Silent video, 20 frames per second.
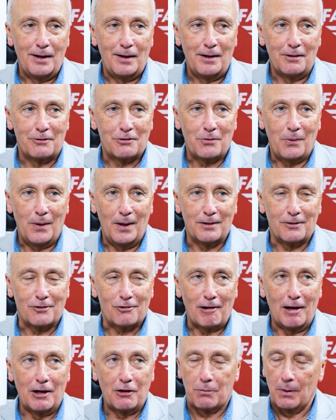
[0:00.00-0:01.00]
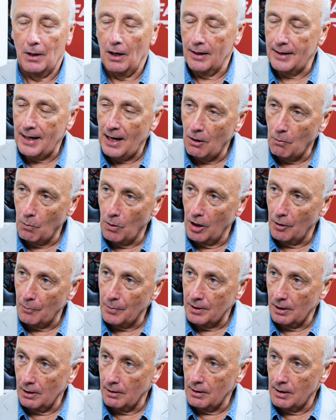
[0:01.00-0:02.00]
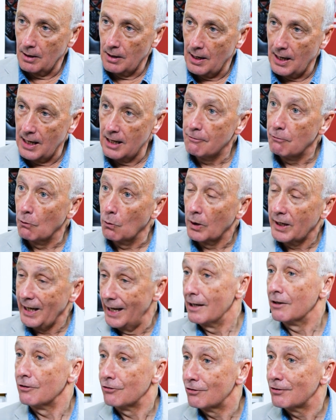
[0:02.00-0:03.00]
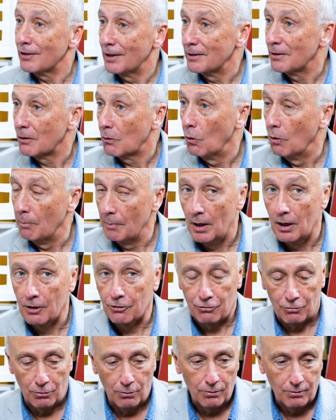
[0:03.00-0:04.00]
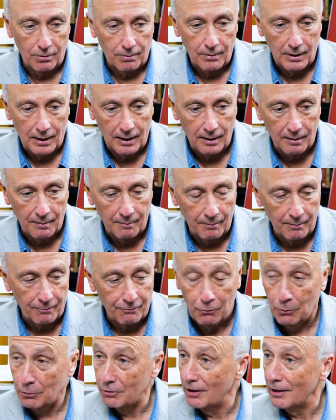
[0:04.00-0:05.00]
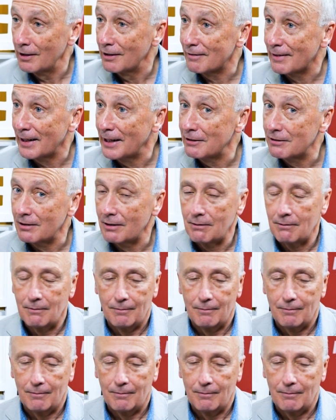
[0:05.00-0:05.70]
it's quite strange when I now work with a naval case in the court-martial 40 years later.